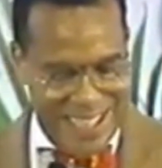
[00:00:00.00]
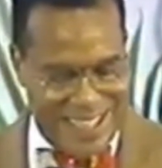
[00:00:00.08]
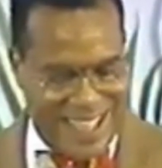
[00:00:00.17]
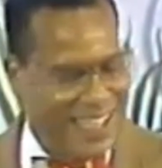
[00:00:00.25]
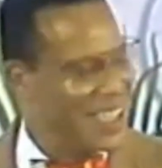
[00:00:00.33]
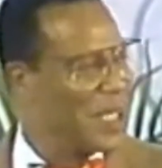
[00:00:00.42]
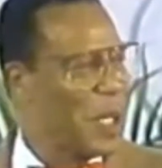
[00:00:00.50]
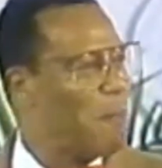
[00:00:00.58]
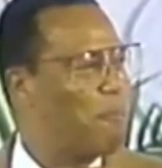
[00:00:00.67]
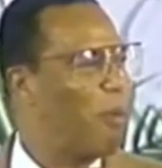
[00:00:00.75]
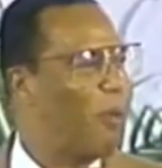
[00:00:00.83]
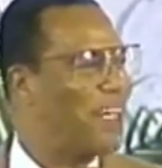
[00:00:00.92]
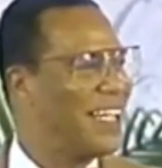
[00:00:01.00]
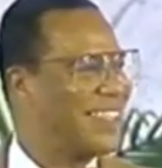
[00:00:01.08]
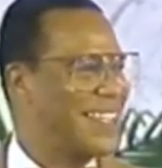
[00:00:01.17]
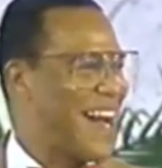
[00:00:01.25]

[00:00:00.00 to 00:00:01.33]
till an appointed